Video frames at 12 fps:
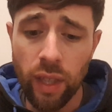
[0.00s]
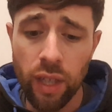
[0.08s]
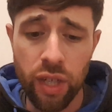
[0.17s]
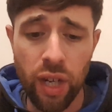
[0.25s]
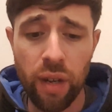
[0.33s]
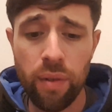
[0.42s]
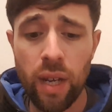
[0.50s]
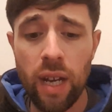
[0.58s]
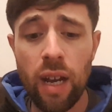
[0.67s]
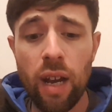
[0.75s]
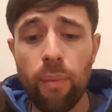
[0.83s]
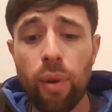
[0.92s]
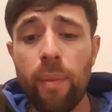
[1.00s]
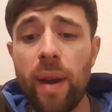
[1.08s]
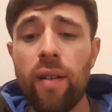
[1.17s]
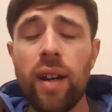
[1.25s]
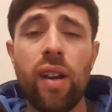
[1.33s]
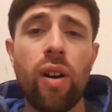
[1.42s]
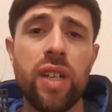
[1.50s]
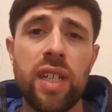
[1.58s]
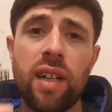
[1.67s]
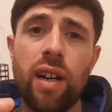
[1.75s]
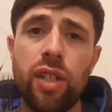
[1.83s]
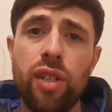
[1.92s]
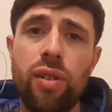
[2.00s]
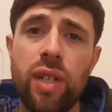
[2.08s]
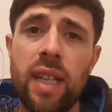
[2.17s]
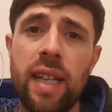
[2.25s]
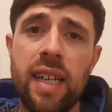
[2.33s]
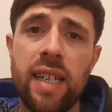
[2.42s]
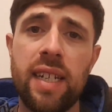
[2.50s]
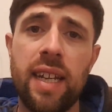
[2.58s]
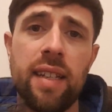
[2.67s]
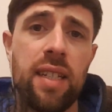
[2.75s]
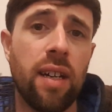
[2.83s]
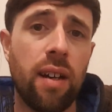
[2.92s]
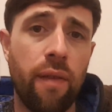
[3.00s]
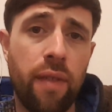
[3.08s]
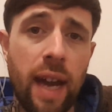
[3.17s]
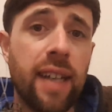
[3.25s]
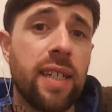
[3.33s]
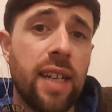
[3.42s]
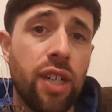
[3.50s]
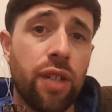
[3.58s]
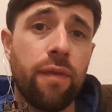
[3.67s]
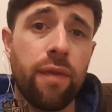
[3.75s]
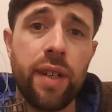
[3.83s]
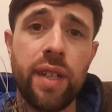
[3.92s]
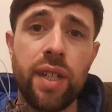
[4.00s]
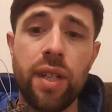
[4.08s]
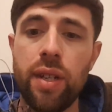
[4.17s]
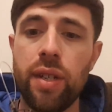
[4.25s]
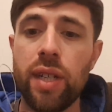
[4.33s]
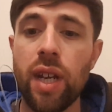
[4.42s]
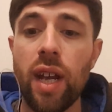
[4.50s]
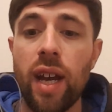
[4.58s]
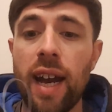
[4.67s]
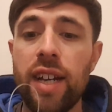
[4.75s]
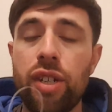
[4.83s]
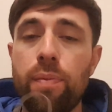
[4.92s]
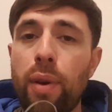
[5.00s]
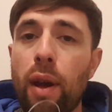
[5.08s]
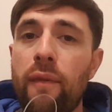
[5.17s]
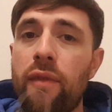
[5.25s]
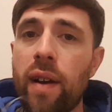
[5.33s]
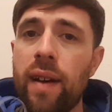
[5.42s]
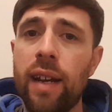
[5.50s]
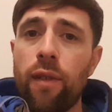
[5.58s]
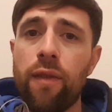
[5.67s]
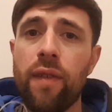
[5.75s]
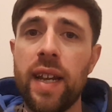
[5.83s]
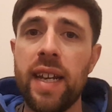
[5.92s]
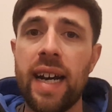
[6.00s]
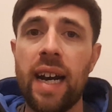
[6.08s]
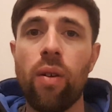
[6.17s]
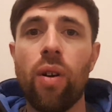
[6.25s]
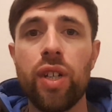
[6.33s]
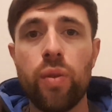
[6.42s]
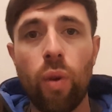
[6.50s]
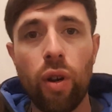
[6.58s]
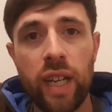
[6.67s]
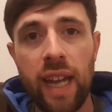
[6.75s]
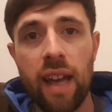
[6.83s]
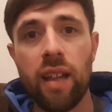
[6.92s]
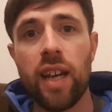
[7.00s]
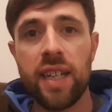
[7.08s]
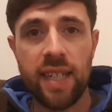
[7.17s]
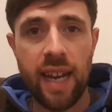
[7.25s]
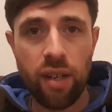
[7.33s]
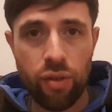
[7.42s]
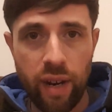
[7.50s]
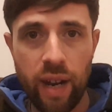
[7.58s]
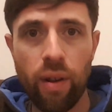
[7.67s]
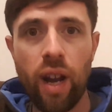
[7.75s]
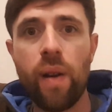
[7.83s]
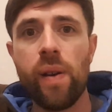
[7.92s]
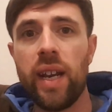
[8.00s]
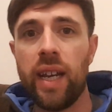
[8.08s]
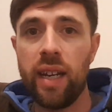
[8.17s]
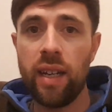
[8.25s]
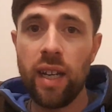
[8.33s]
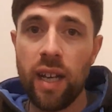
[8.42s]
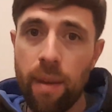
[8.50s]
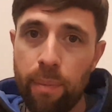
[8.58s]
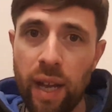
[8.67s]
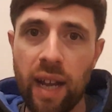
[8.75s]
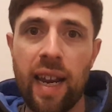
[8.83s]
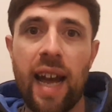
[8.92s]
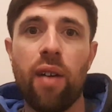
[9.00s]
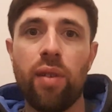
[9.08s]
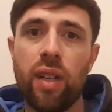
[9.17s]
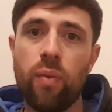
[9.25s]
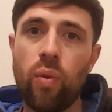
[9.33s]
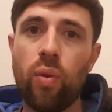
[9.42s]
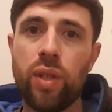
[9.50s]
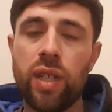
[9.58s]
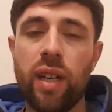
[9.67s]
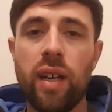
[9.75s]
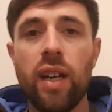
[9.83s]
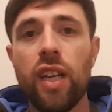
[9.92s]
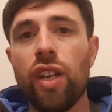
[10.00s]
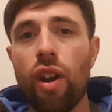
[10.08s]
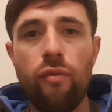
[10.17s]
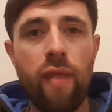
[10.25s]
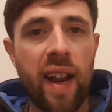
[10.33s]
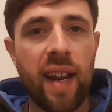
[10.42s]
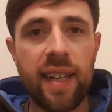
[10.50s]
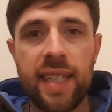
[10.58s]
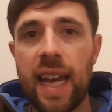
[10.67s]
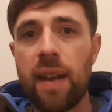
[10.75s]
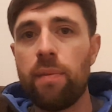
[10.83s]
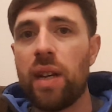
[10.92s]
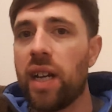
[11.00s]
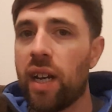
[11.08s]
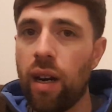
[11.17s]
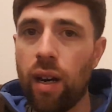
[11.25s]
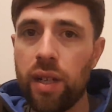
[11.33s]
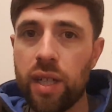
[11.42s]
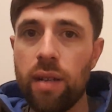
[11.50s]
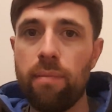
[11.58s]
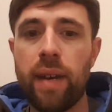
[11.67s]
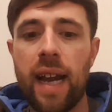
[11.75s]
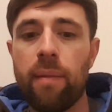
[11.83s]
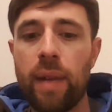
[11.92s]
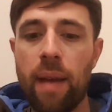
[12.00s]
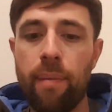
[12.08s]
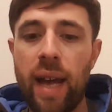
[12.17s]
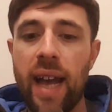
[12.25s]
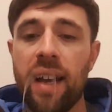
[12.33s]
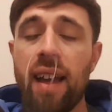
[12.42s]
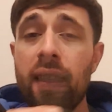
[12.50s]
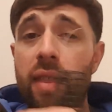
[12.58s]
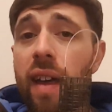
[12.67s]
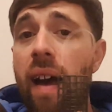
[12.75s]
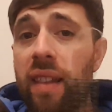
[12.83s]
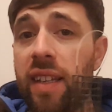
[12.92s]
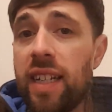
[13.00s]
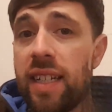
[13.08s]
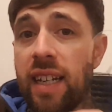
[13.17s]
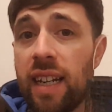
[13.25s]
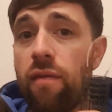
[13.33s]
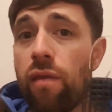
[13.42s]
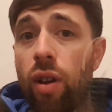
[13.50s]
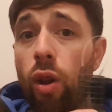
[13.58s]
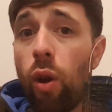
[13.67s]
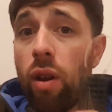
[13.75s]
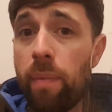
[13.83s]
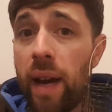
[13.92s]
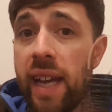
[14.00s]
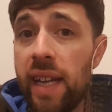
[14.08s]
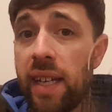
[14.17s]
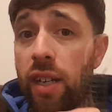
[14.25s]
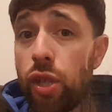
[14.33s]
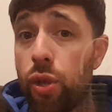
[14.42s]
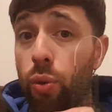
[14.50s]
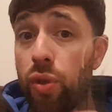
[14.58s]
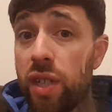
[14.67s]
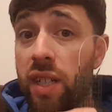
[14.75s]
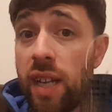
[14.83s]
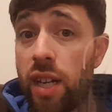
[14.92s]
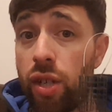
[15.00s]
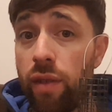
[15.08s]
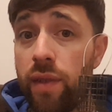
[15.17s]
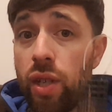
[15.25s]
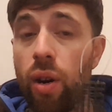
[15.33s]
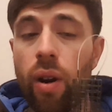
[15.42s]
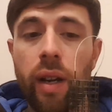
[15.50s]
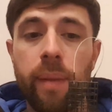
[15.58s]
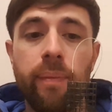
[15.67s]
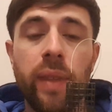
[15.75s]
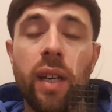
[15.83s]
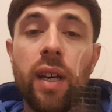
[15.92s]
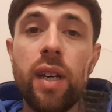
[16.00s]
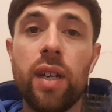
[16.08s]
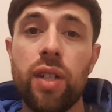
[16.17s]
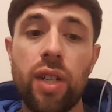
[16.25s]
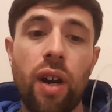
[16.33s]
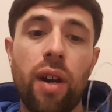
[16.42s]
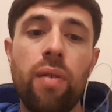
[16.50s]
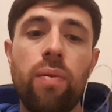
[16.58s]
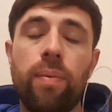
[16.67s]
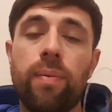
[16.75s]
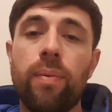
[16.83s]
So primarily I started using this at the start of that session, for instance, and putting very little feed out. I just wanted to get a scent trail going in, bit of cloud in the water, regular 10-minute casts, and bang, bang, bang. That did deliver a lot of bait in a short succession of time. So